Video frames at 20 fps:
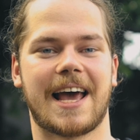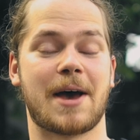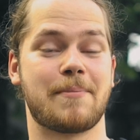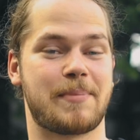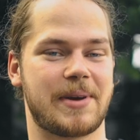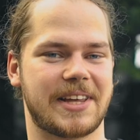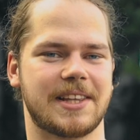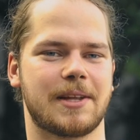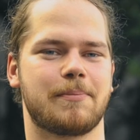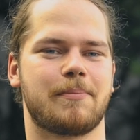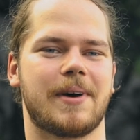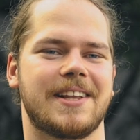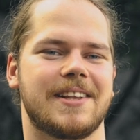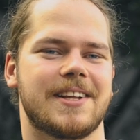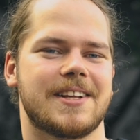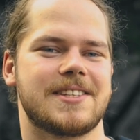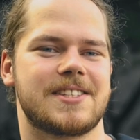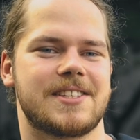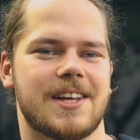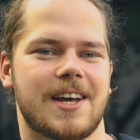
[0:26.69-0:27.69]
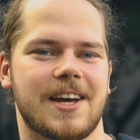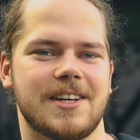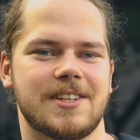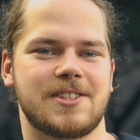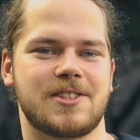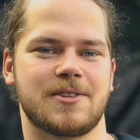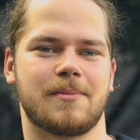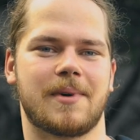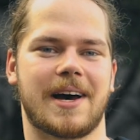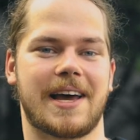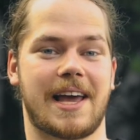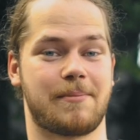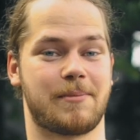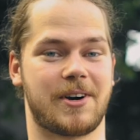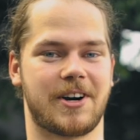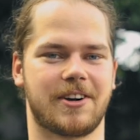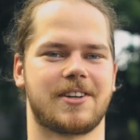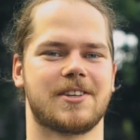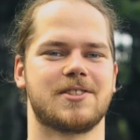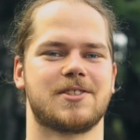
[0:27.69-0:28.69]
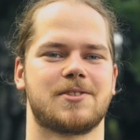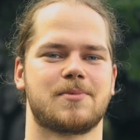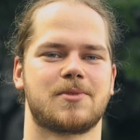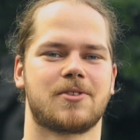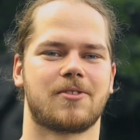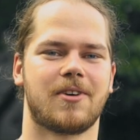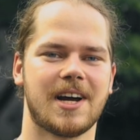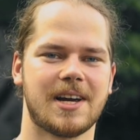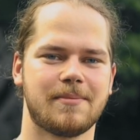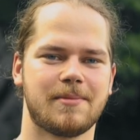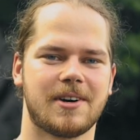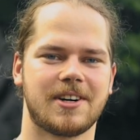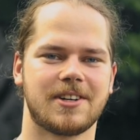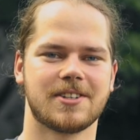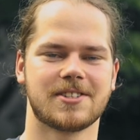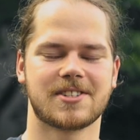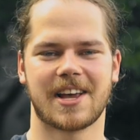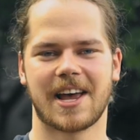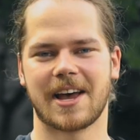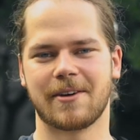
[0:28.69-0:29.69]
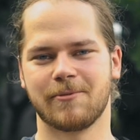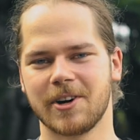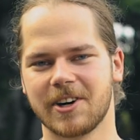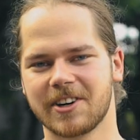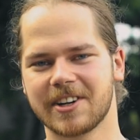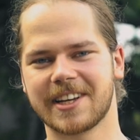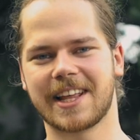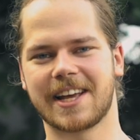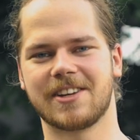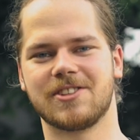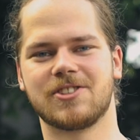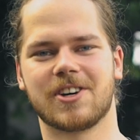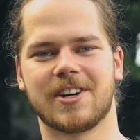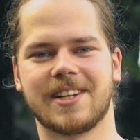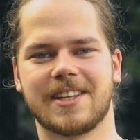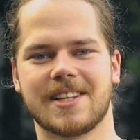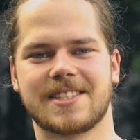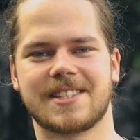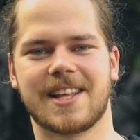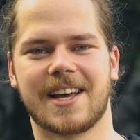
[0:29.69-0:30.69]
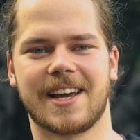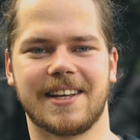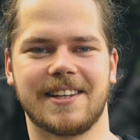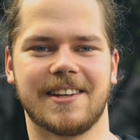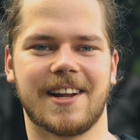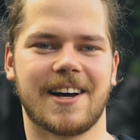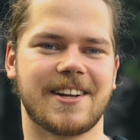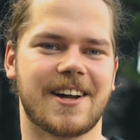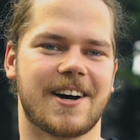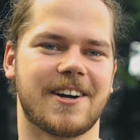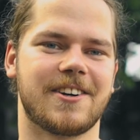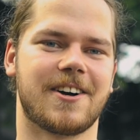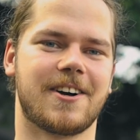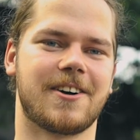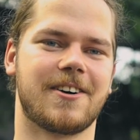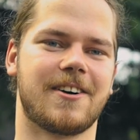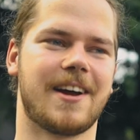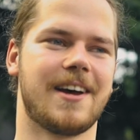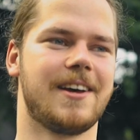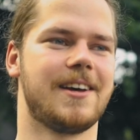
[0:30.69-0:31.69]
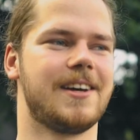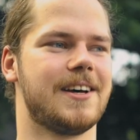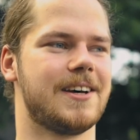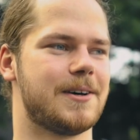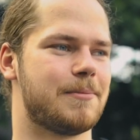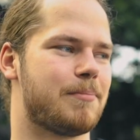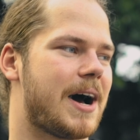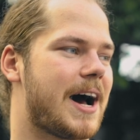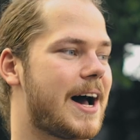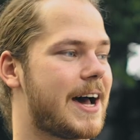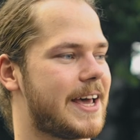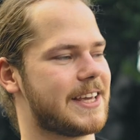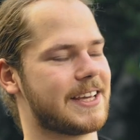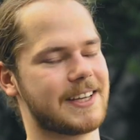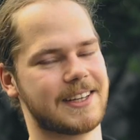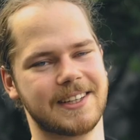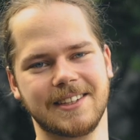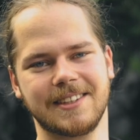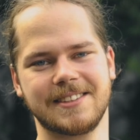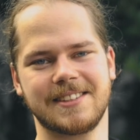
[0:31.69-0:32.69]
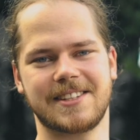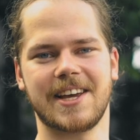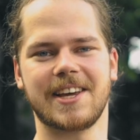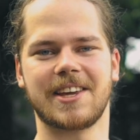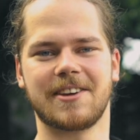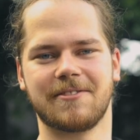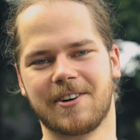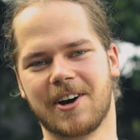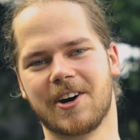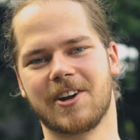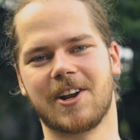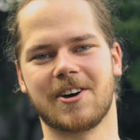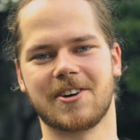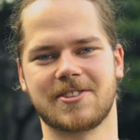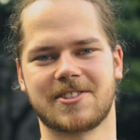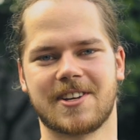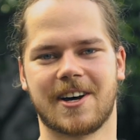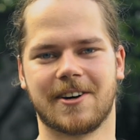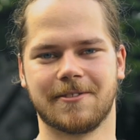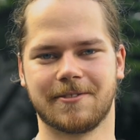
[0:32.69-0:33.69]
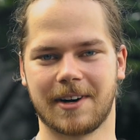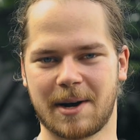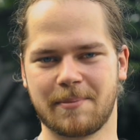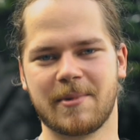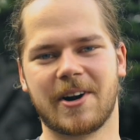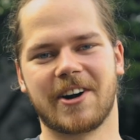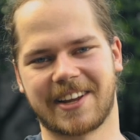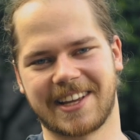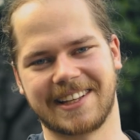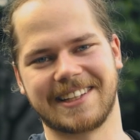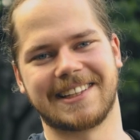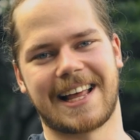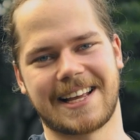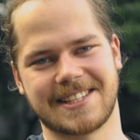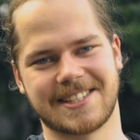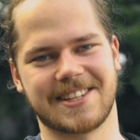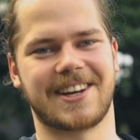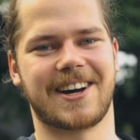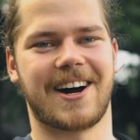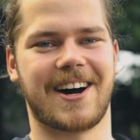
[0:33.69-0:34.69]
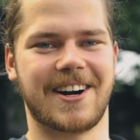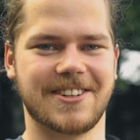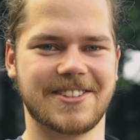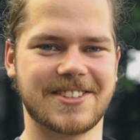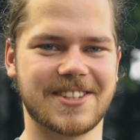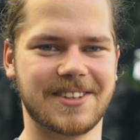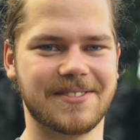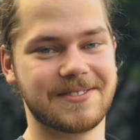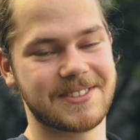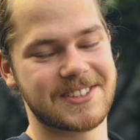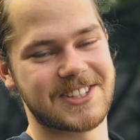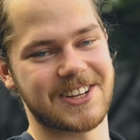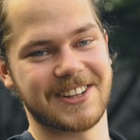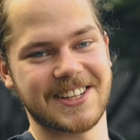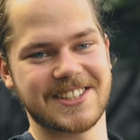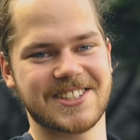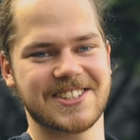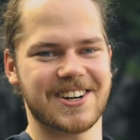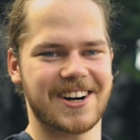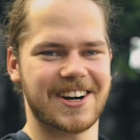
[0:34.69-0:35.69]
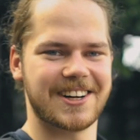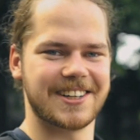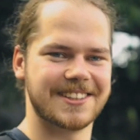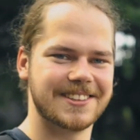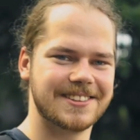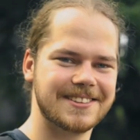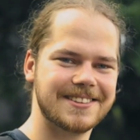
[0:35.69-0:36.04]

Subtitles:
happy Independence Day to my American subscribers, and we are gonna enjoy this day none other by taking photos of American classic cars. So let's start.